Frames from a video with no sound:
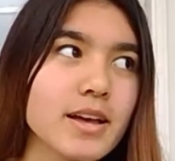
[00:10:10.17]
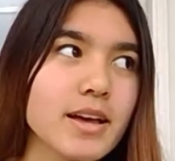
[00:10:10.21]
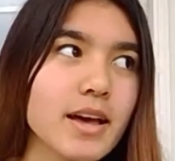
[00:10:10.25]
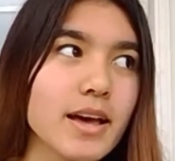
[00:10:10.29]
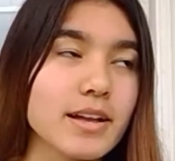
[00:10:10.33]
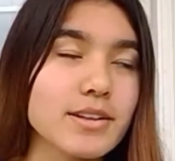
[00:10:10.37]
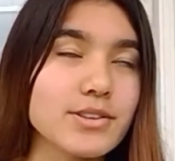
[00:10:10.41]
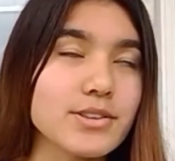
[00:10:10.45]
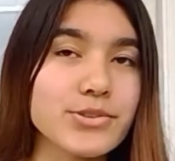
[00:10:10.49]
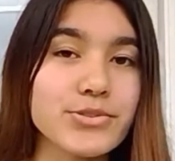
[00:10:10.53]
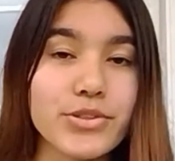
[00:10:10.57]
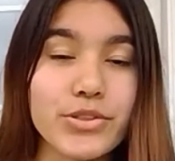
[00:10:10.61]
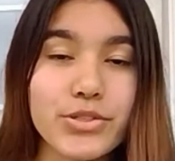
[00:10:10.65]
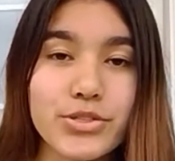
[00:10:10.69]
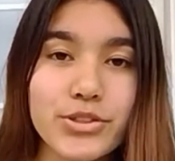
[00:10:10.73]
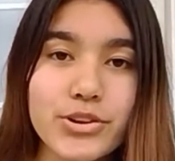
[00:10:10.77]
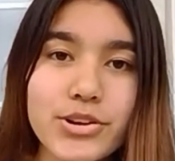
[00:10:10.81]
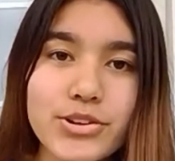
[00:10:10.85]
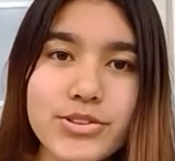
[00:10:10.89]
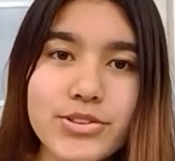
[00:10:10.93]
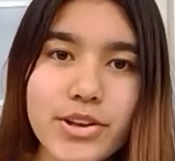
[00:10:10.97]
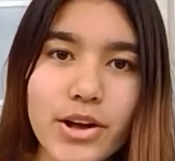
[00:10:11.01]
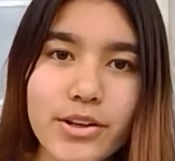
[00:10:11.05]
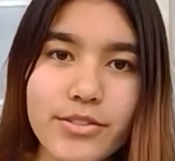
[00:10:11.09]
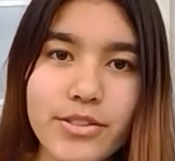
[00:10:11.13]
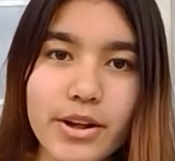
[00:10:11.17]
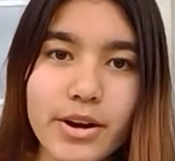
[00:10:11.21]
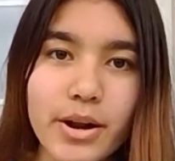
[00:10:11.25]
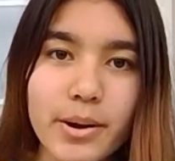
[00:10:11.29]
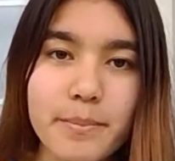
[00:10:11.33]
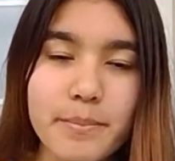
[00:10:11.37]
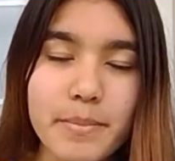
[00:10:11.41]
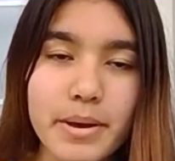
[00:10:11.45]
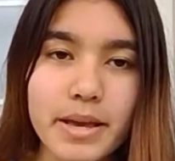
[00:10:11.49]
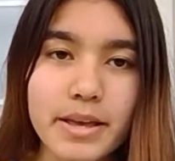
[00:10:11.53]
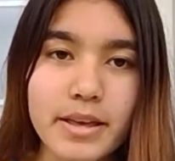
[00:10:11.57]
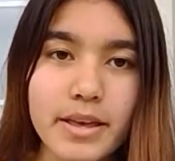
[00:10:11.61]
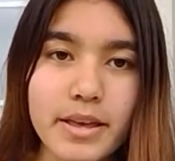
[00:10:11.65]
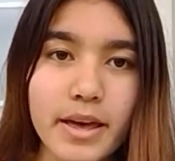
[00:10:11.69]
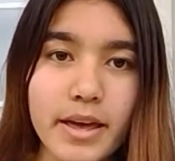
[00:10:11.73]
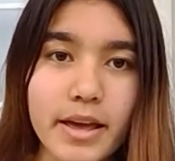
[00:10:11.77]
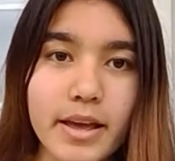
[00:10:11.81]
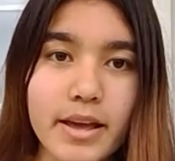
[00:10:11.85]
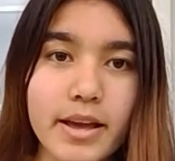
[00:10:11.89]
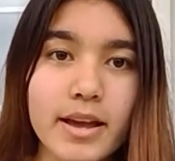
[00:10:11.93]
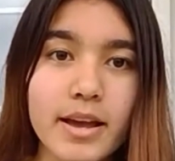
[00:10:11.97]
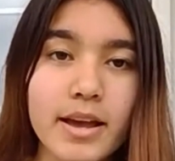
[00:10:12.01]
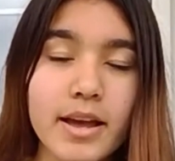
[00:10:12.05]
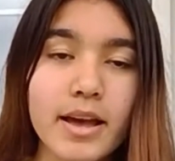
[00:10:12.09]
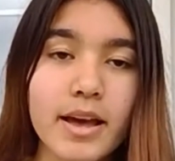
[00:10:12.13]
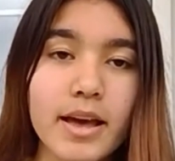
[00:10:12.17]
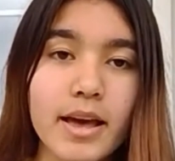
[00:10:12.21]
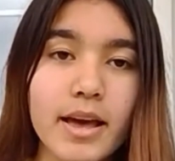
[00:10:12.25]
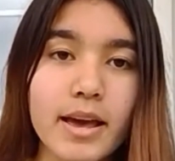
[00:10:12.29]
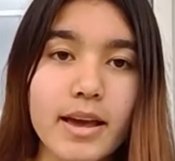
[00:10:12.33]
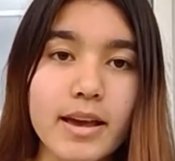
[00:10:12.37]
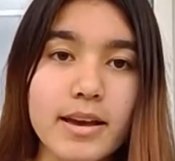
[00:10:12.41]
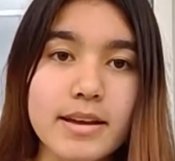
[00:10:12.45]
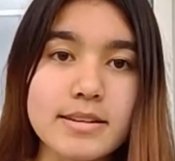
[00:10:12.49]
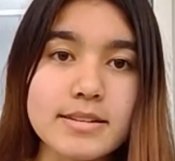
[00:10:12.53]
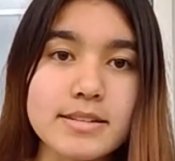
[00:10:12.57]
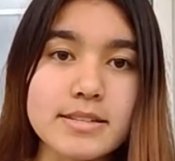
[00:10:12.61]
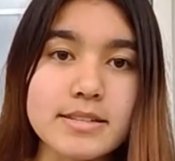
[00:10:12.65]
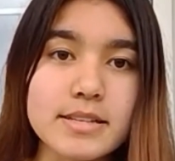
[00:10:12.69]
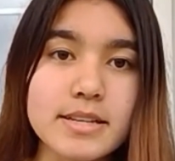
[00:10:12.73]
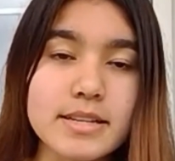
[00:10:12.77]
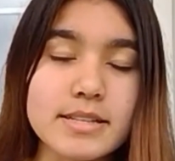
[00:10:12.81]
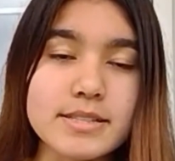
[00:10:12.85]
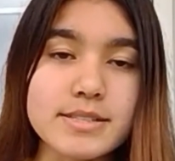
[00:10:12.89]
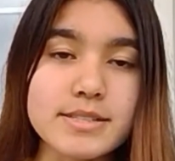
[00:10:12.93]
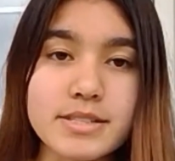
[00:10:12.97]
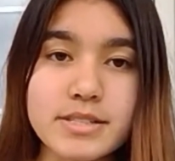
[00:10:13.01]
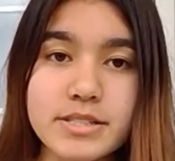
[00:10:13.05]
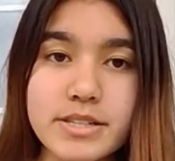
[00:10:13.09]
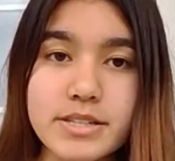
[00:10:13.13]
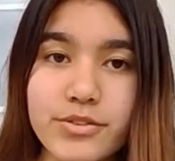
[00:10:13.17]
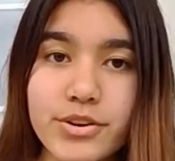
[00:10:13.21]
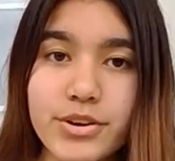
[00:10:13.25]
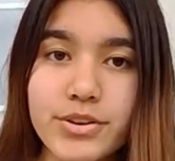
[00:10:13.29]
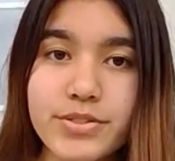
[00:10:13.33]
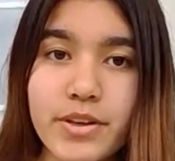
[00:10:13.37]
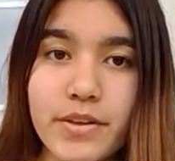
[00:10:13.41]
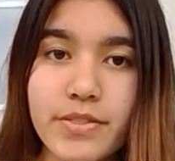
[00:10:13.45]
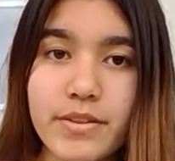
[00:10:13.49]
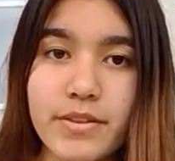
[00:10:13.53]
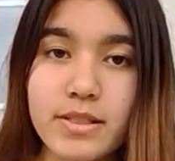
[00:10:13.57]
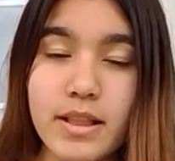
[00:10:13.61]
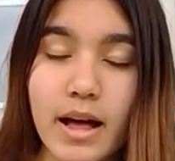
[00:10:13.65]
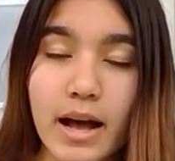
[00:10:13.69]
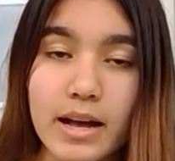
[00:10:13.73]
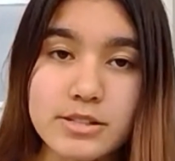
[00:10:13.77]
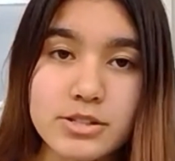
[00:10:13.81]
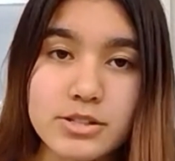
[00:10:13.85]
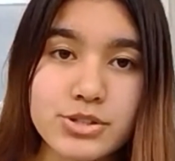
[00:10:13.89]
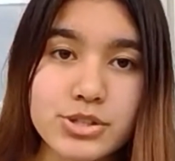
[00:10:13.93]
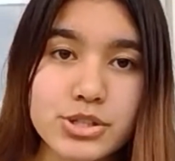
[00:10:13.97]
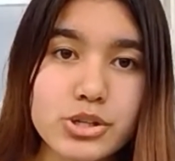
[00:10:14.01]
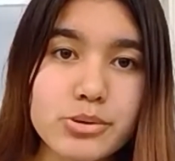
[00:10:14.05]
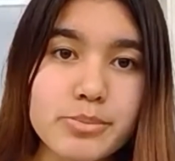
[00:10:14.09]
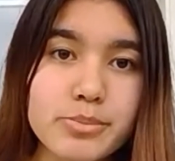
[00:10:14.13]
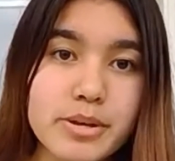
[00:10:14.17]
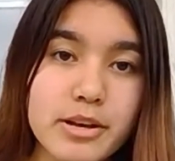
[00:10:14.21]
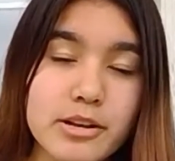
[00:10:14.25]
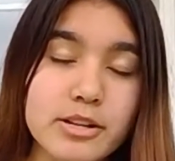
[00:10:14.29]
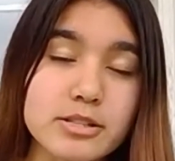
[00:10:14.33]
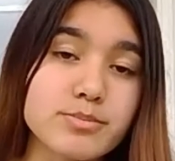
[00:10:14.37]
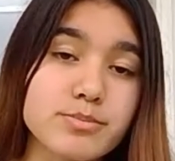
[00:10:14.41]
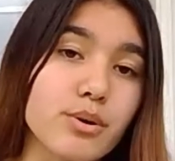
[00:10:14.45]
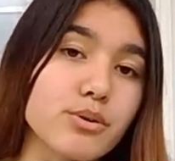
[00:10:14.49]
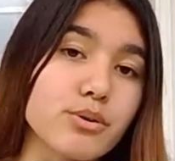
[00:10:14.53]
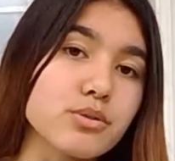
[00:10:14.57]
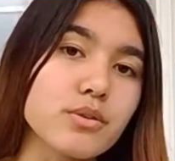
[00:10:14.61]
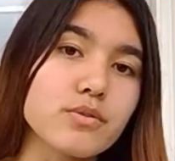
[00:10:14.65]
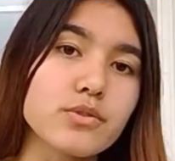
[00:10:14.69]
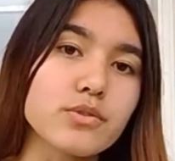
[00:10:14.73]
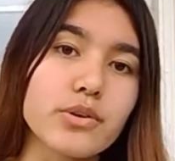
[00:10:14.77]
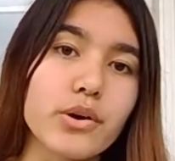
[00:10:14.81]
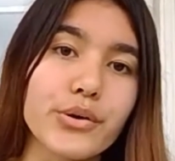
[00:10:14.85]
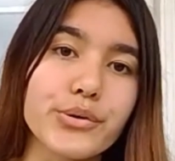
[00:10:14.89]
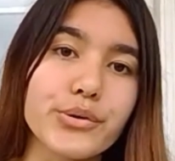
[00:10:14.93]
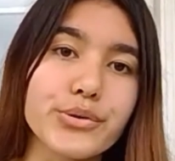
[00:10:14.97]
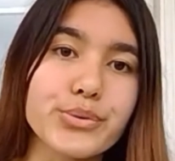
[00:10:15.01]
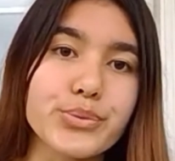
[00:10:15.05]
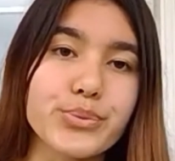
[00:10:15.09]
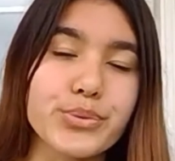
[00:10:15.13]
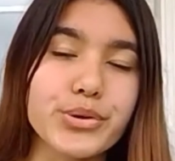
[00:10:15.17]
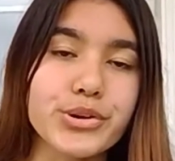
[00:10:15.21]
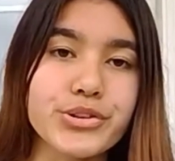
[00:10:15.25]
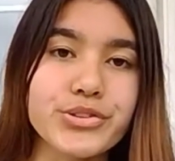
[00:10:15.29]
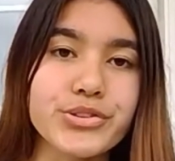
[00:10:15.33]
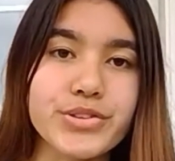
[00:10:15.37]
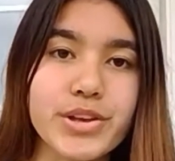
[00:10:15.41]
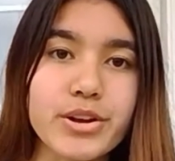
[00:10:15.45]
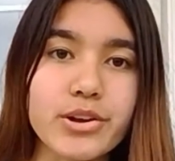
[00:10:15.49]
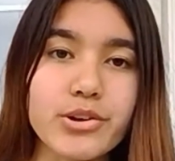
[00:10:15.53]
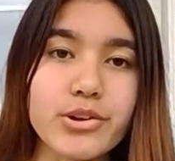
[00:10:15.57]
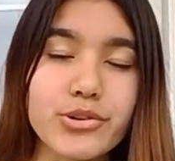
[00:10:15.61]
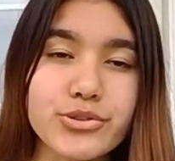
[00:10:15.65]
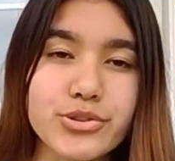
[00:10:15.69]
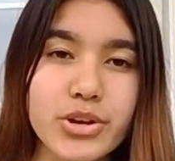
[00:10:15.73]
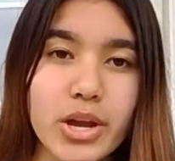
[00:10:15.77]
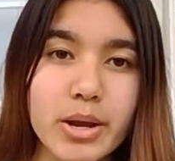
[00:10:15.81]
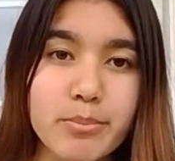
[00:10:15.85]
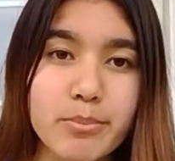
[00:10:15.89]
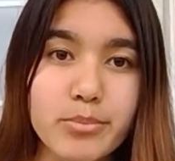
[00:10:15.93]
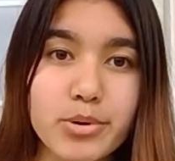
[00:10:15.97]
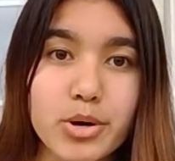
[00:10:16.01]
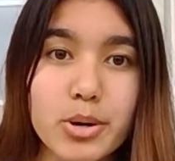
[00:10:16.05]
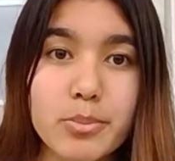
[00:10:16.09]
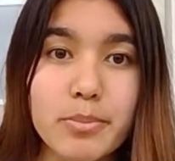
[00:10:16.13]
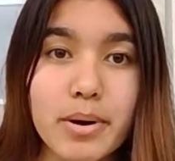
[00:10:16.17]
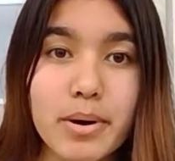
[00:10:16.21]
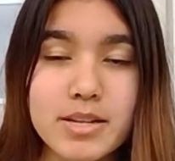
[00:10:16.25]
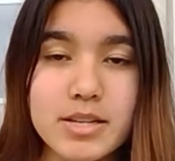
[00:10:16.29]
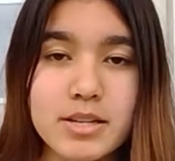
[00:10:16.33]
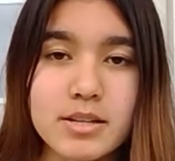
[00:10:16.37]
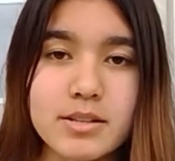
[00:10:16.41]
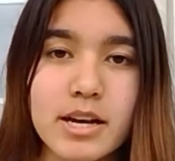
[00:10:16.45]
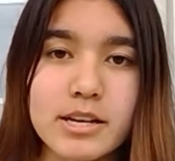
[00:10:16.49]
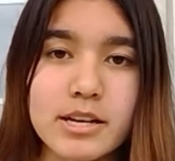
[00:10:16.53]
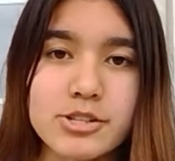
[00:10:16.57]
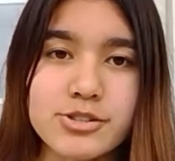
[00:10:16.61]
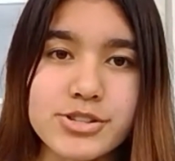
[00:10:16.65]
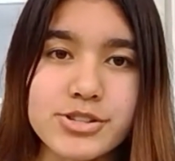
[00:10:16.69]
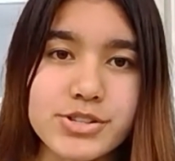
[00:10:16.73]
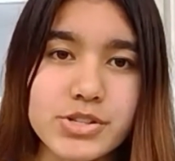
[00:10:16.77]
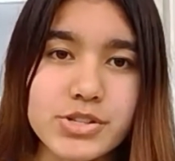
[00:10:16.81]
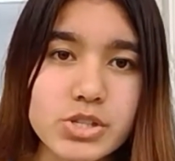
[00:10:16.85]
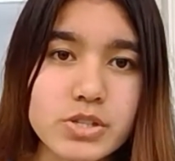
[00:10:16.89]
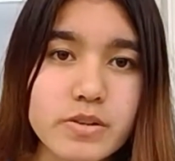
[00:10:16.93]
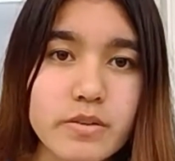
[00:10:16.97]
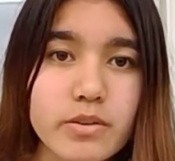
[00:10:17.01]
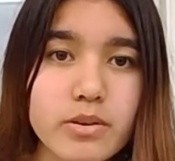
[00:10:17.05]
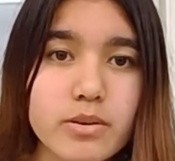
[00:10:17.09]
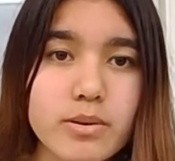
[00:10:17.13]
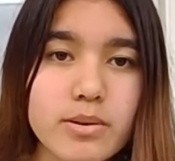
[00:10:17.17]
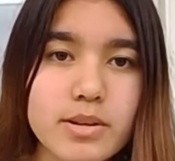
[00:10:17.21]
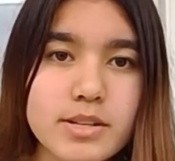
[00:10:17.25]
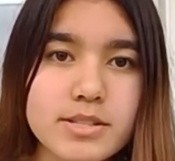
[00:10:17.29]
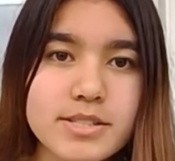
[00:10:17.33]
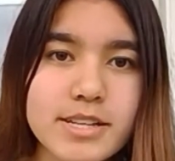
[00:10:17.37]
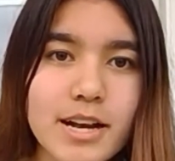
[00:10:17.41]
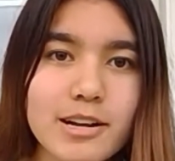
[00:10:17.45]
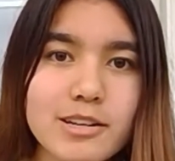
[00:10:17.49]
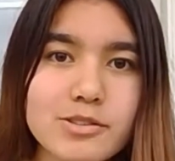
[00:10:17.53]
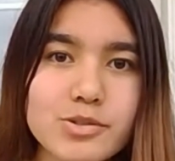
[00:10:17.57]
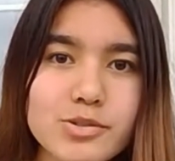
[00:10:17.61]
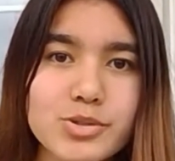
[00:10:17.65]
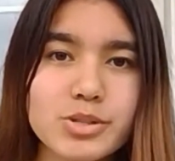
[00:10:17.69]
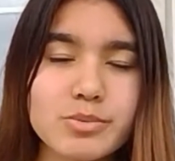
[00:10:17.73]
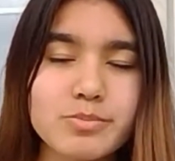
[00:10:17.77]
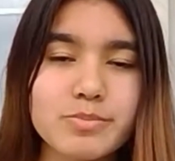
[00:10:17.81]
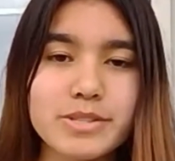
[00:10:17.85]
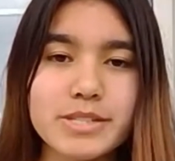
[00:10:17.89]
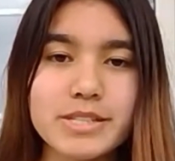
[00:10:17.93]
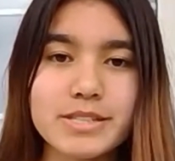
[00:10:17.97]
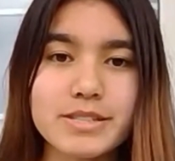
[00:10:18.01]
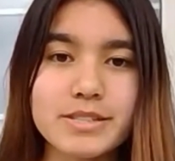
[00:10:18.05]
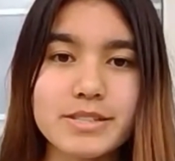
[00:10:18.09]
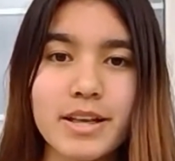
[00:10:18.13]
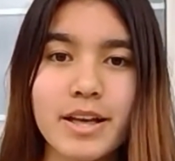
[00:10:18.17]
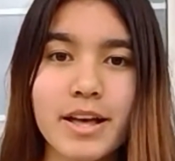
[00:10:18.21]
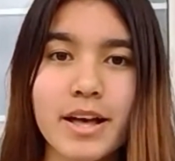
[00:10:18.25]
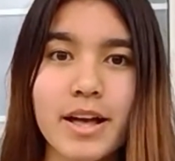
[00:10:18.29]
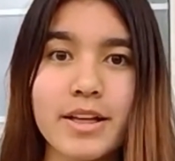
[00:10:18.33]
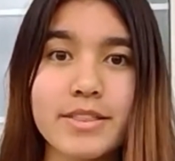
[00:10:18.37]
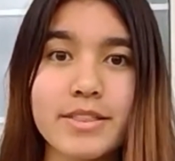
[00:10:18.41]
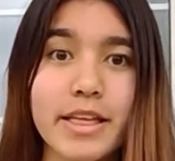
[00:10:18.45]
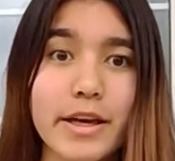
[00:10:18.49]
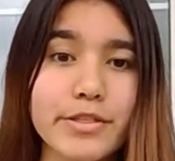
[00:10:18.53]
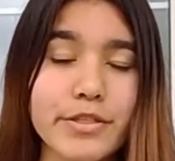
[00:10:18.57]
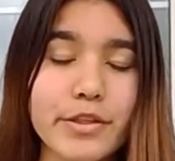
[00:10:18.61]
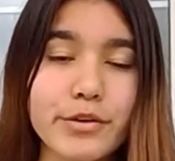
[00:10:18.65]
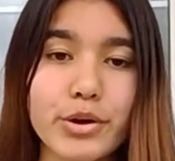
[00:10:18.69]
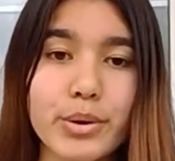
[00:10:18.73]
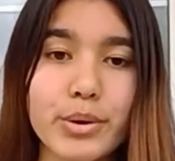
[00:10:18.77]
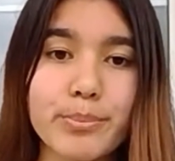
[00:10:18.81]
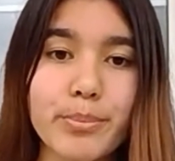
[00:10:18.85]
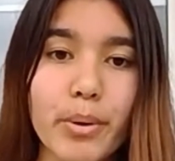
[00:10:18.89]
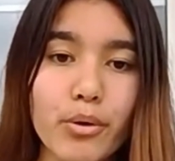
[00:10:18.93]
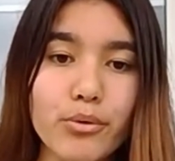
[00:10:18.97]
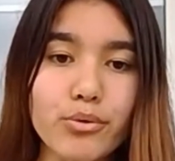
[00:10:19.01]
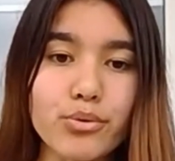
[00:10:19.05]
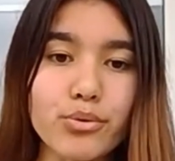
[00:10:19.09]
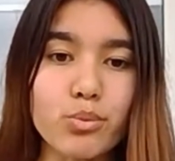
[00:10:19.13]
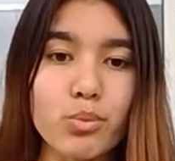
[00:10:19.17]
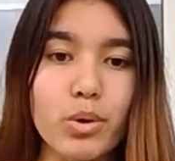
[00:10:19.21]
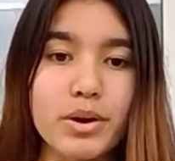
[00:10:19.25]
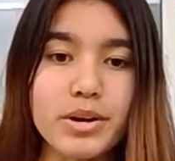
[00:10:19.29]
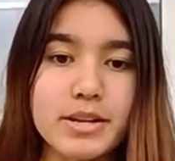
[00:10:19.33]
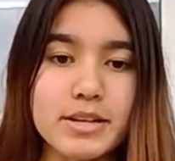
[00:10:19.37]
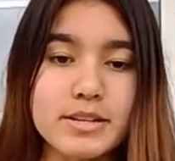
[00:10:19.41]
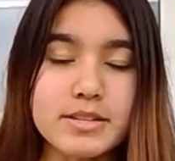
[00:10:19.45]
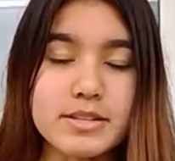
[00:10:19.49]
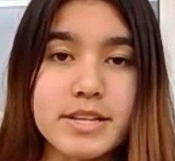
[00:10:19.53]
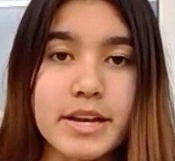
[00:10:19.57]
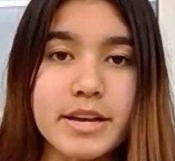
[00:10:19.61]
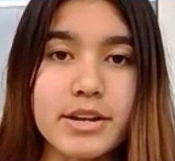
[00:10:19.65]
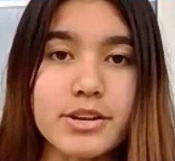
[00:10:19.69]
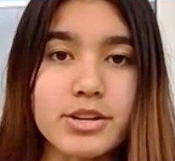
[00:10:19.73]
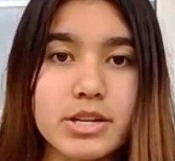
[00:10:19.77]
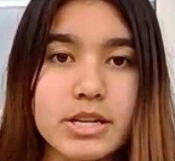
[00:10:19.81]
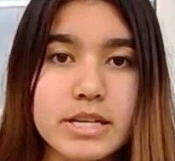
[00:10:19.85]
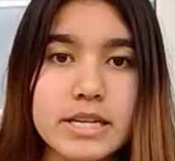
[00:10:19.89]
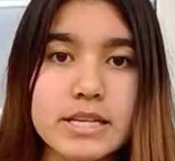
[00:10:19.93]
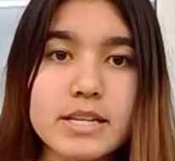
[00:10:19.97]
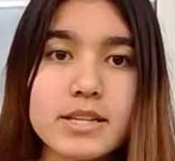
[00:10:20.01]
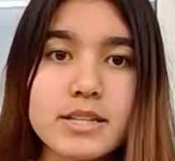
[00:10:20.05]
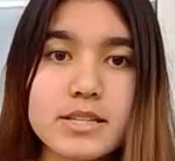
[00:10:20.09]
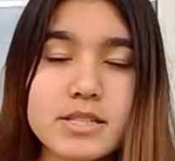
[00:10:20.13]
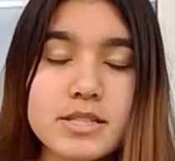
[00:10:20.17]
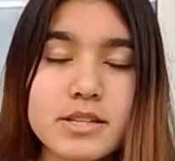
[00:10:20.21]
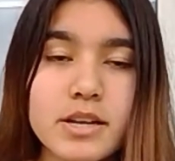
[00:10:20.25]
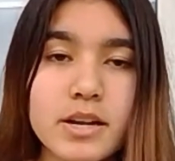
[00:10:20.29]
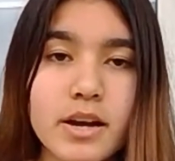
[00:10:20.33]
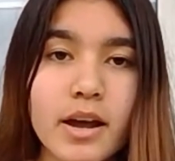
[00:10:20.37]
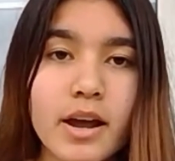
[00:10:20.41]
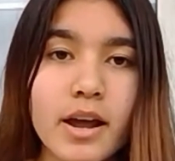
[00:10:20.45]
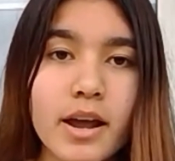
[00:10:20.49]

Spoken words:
It's the third cell that I'm making, and it's different than the last two because both of those were single chamber microelectricity fuel cells, which means that they were both one container each,